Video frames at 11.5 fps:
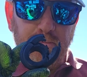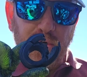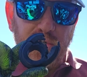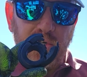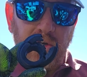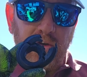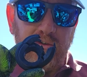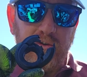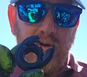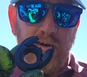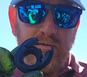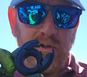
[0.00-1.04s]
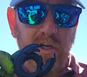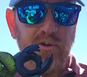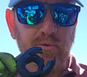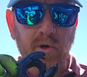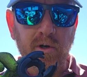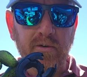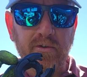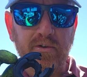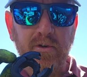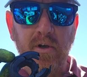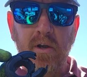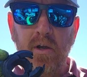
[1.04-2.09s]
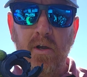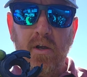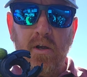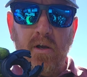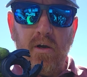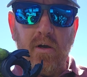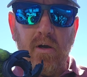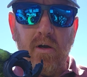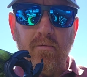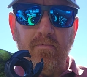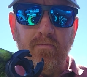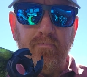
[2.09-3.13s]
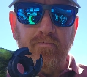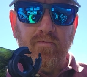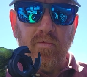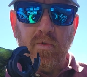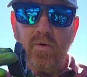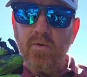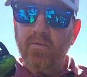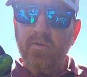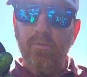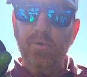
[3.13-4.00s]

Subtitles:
the bushings. These ones, the